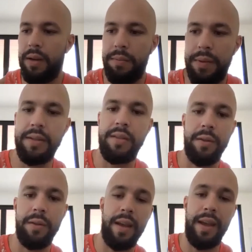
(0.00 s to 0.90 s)
business
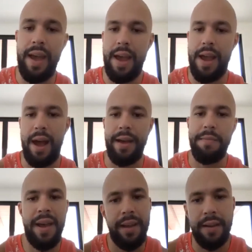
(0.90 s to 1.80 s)
students, like, hey, I didn't
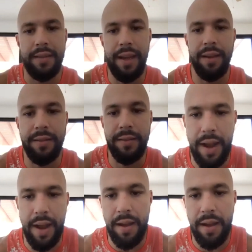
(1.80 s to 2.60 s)
make any sales today.